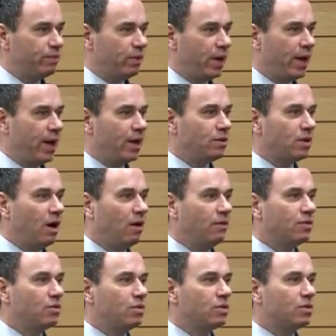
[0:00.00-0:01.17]
And
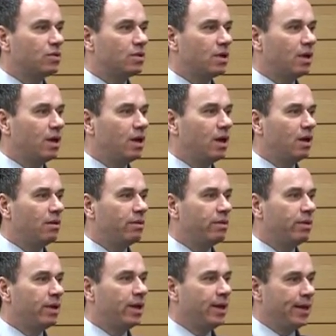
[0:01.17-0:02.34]
afterwards,
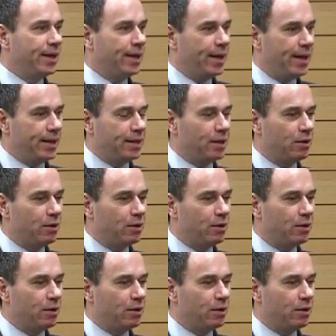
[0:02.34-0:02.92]
in